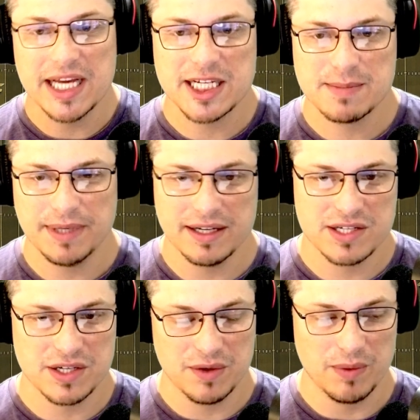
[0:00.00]
it
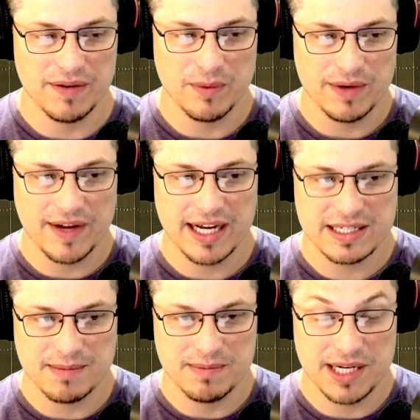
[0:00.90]
speaks to we've got
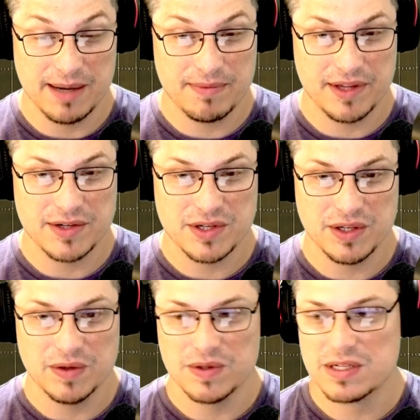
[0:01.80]
some depth
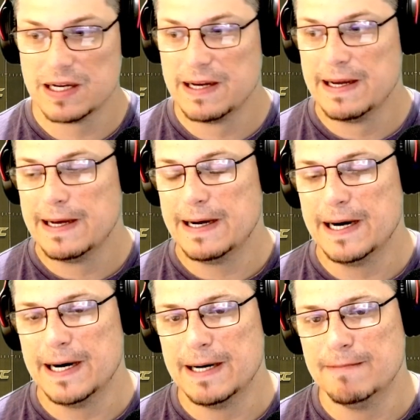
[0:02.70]
issues
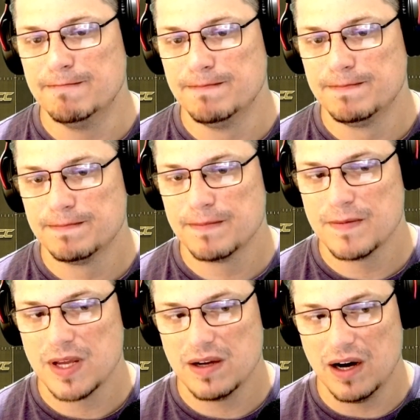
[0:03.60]
on
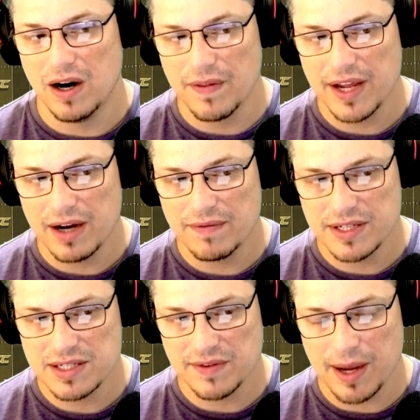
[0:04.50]
the
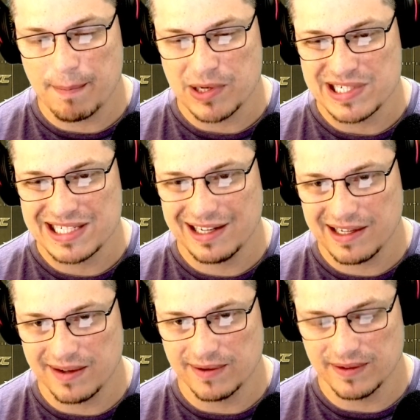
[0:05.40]
offensive line,
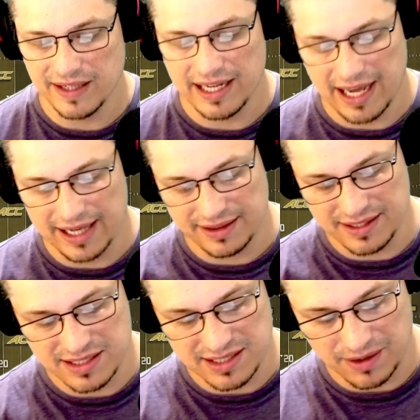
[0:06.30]
particularly at the
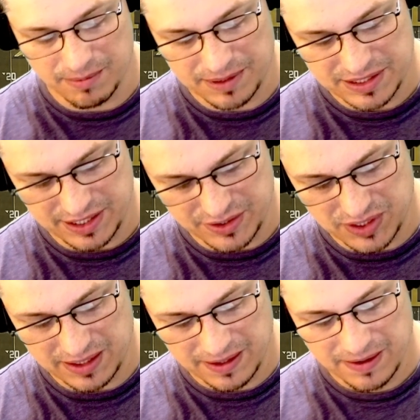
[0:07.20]
center position.